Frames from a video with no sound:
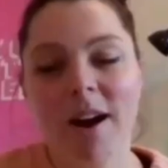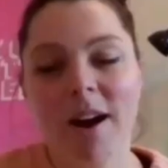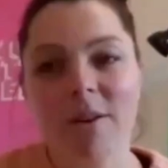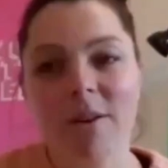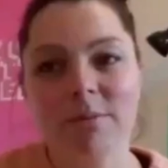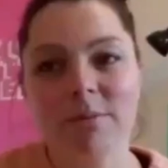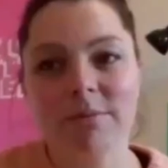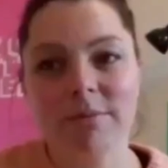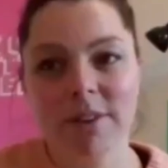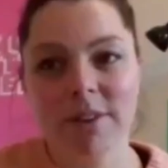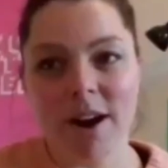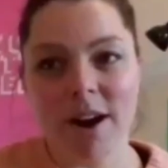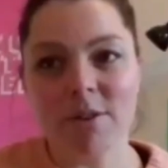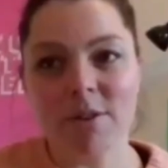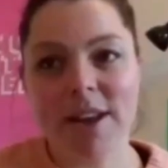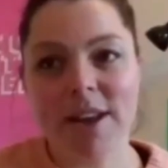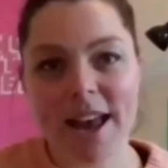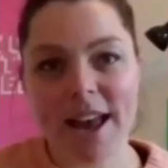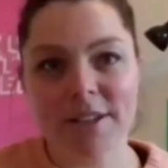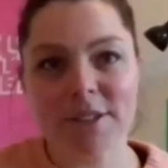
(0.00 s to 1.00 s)
I'll
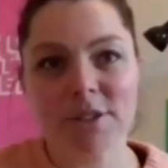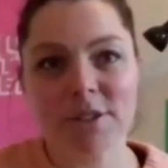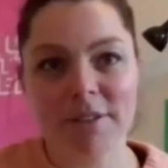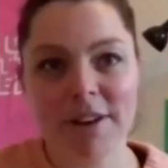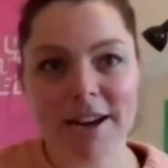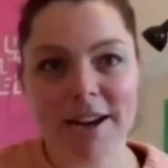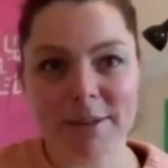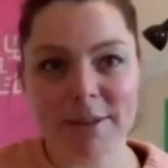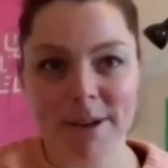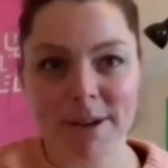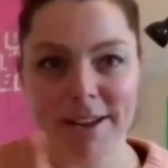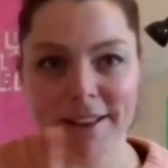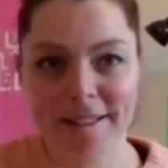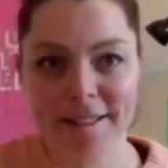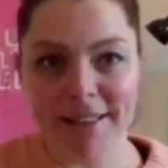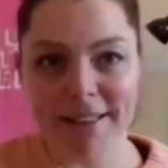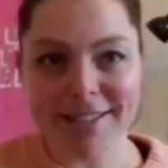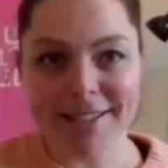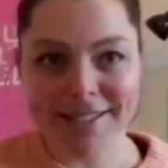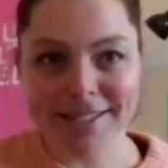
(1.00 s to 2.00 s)
counteract my
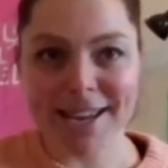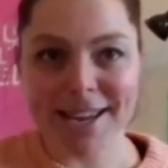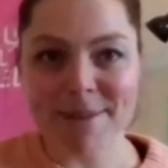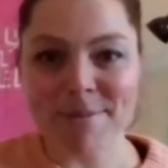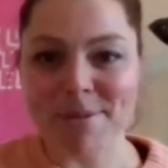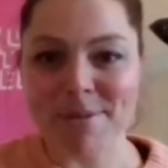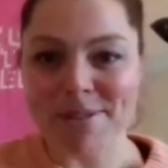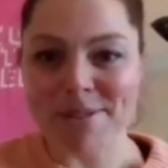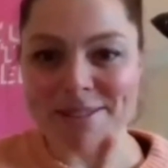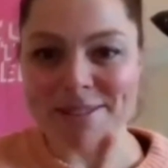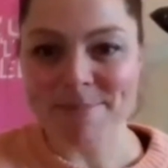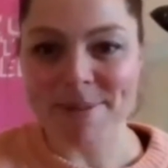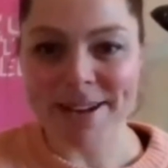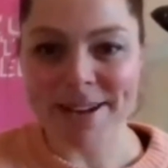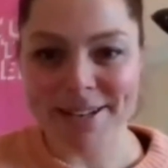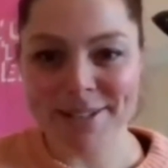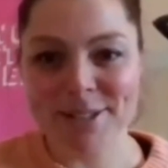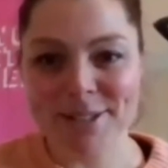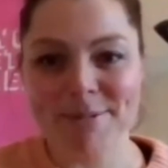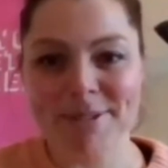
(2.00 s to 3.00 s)
last statement with
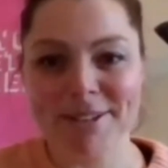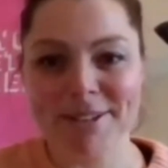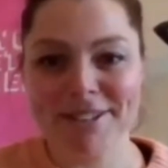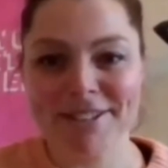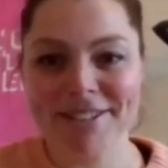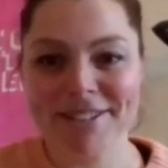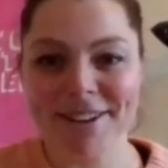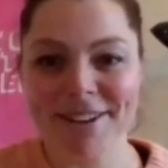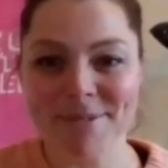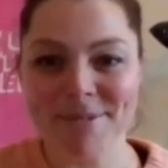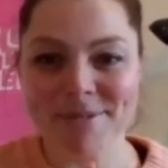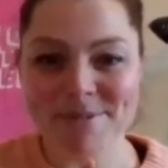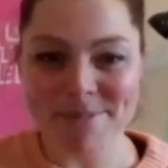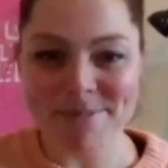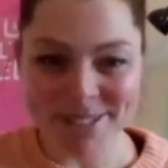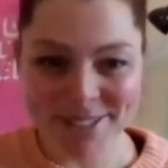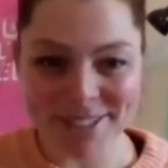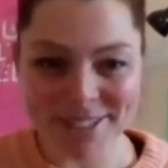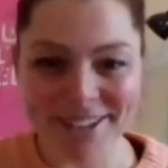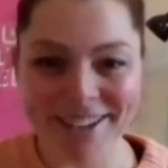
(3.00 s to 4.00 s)
spending too much time with my
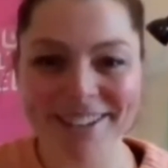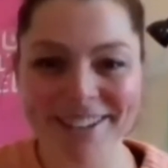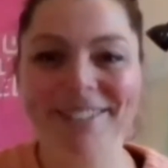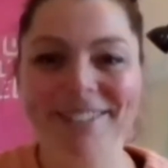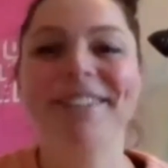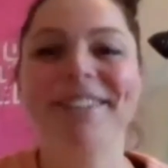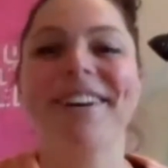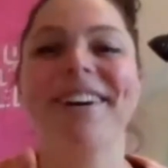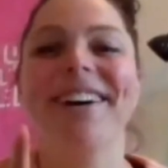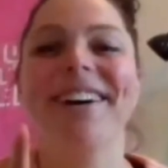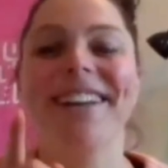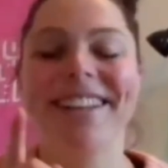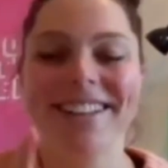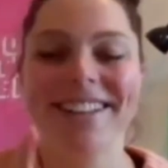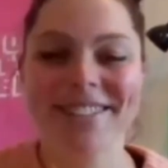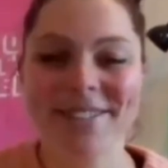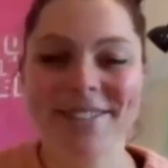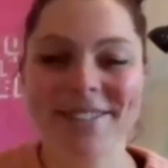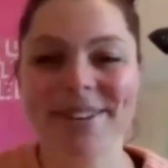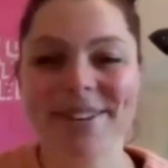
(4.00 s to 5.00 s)
child. I
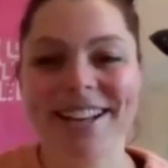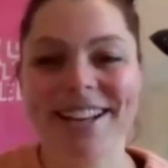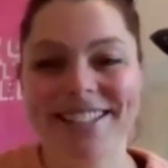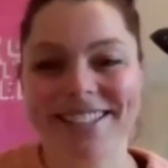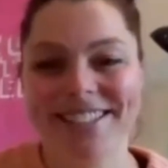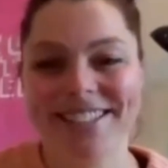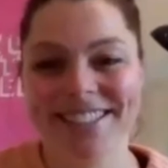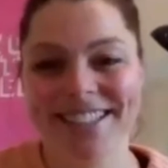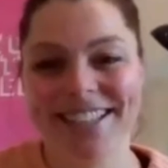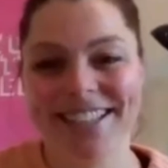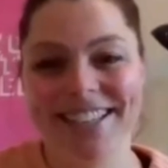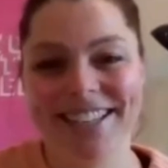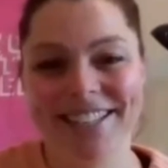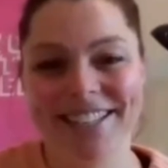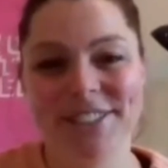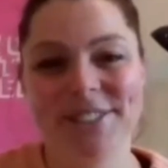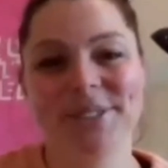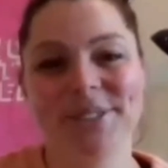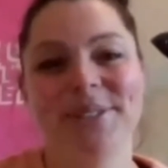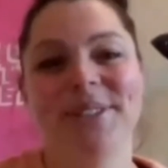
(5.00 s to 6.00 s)
do actually
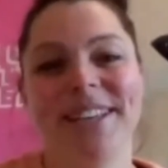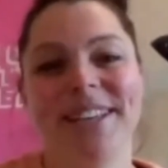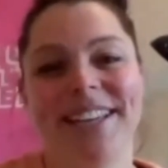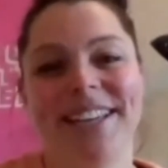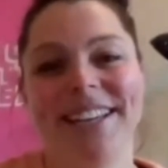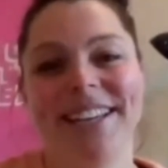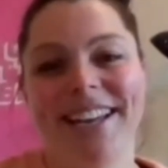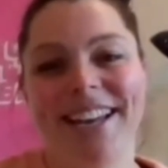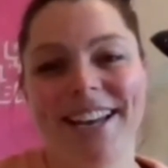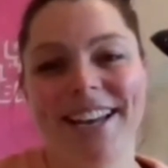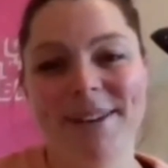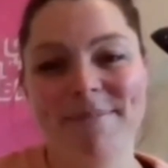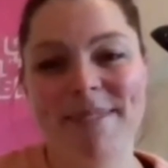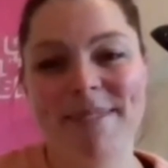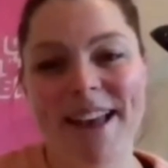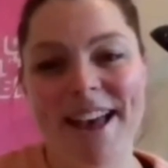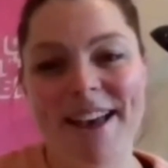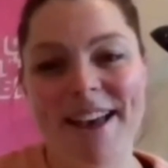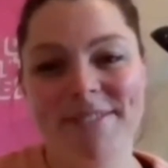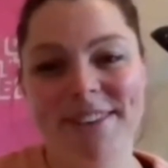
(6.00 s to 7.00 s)
enjoy
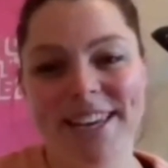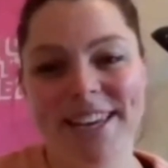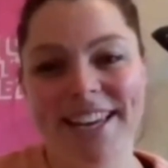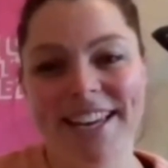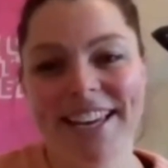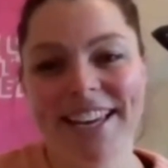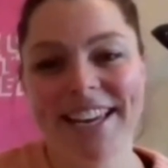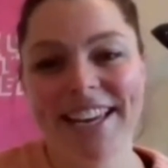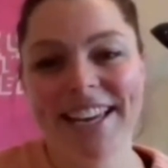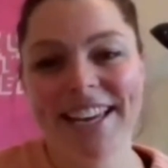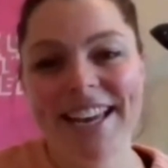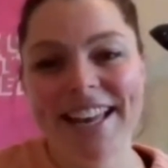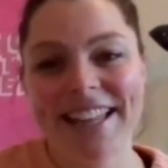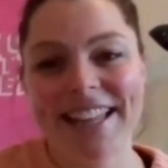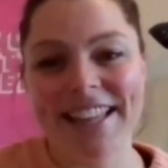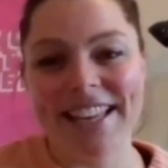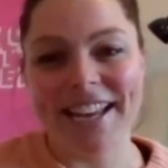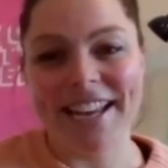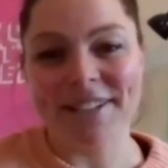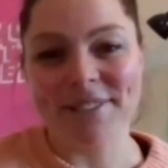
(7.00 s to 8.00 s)
having
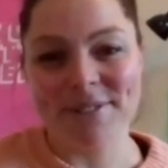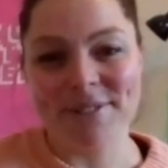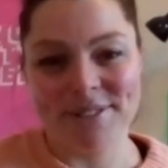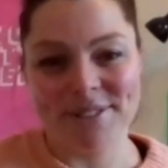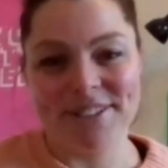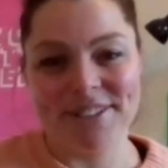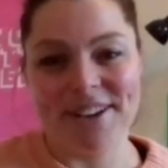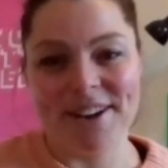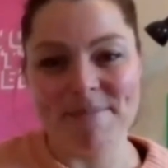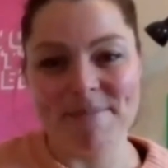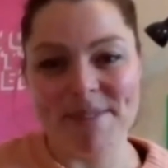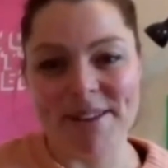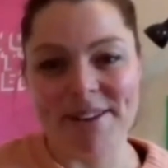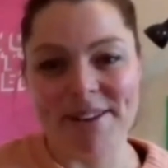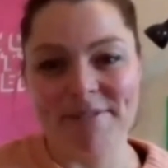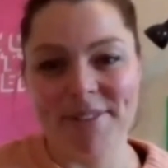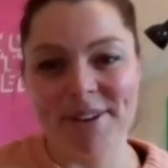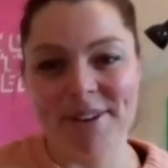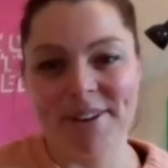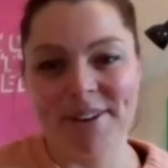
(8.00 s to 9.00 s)
the extra time that
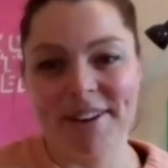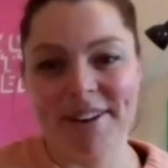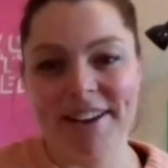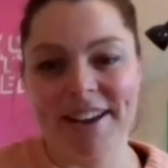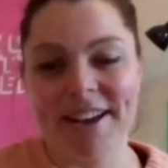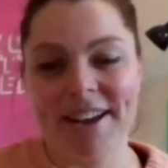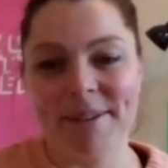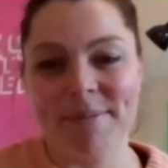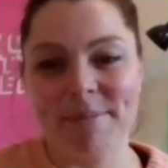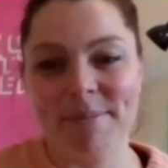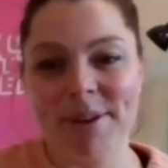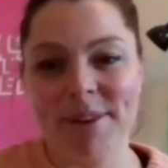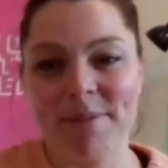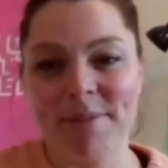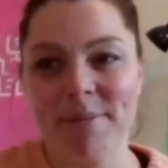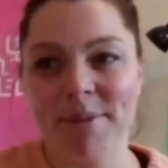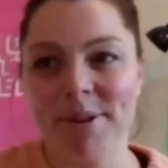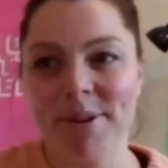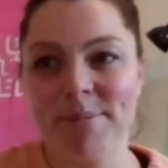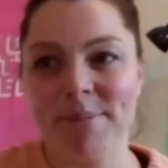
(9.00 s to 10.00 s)
I've got with
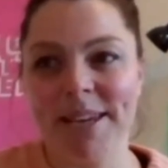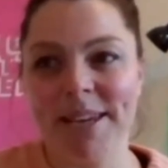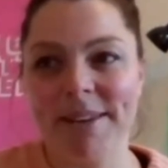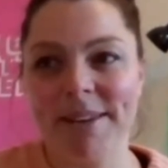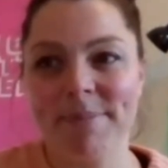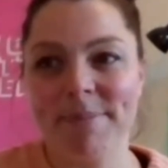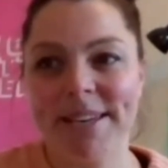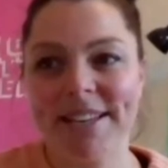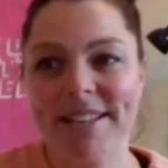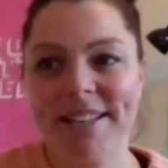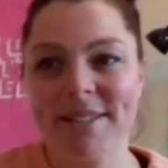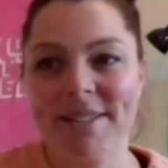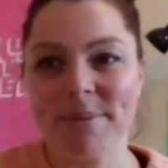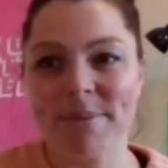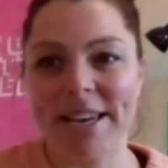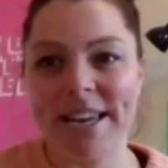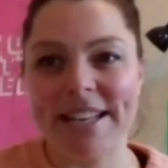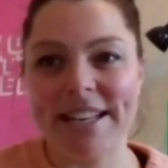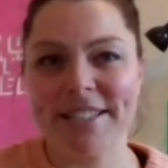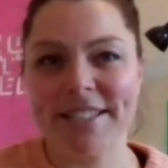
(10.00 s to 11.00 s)
Ruby, because we
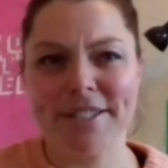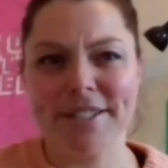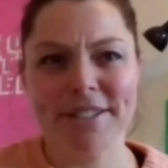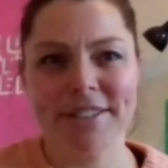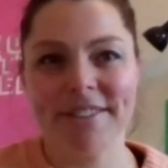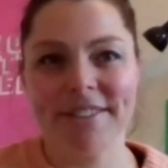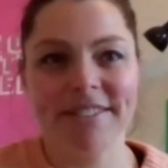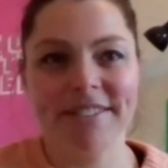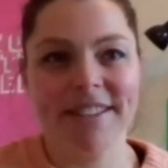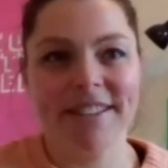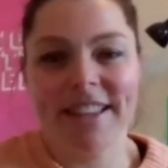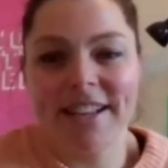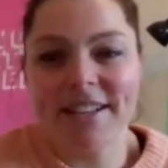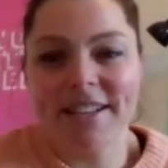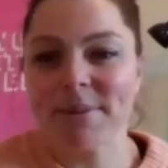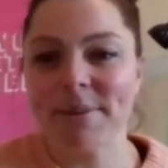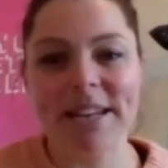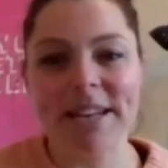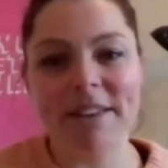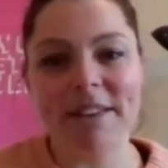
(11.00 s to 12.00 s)
get to do
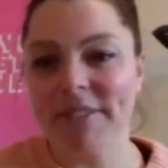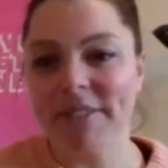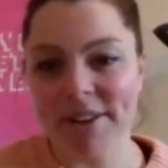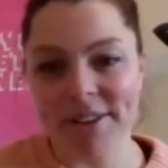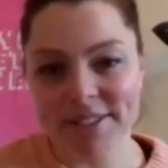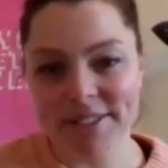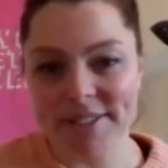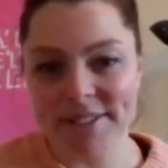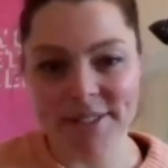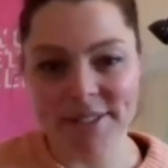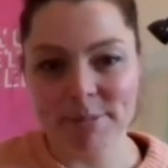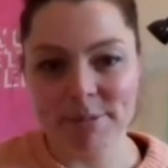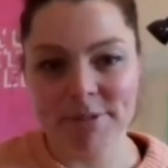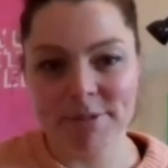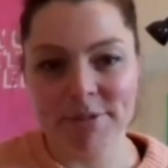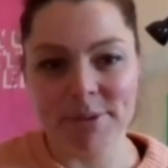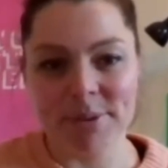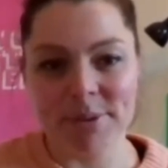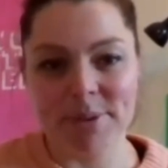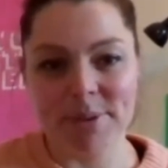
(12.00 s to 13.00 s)
things we never got to do
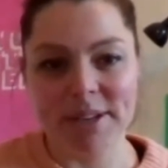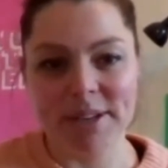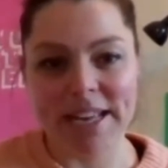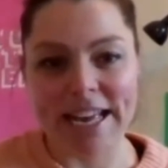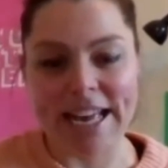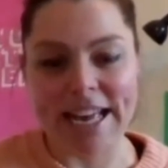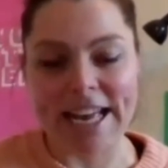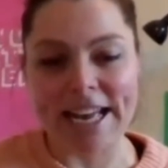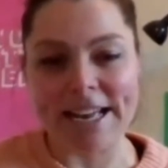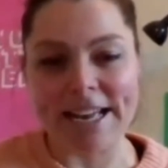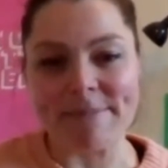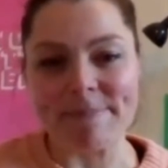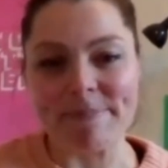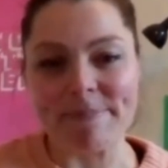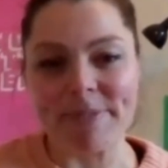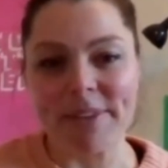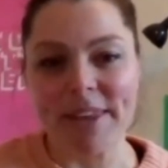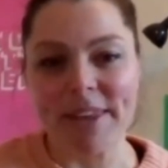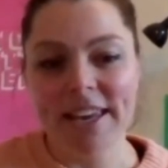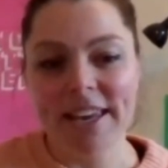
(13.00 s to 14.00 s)
before.
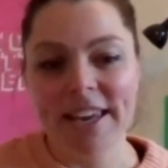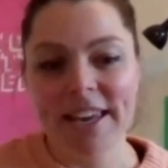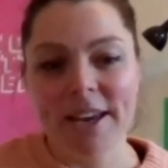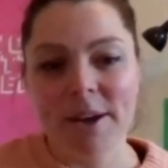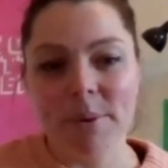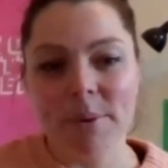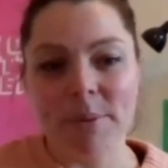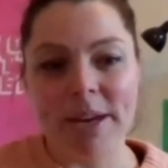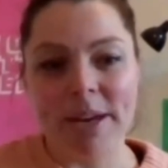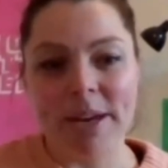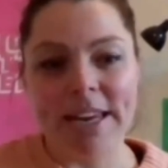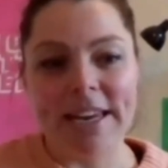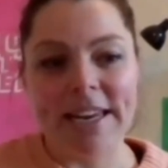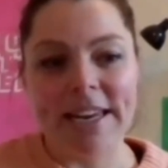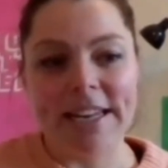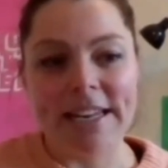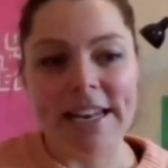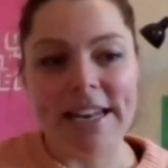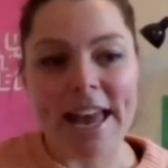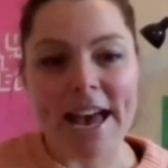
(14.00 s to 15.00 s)

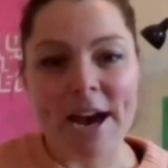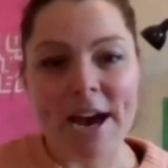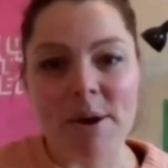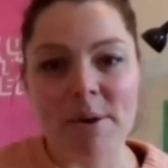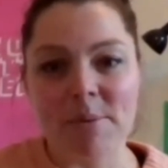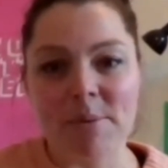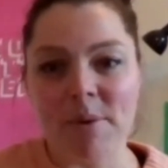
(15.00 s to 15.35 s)
We now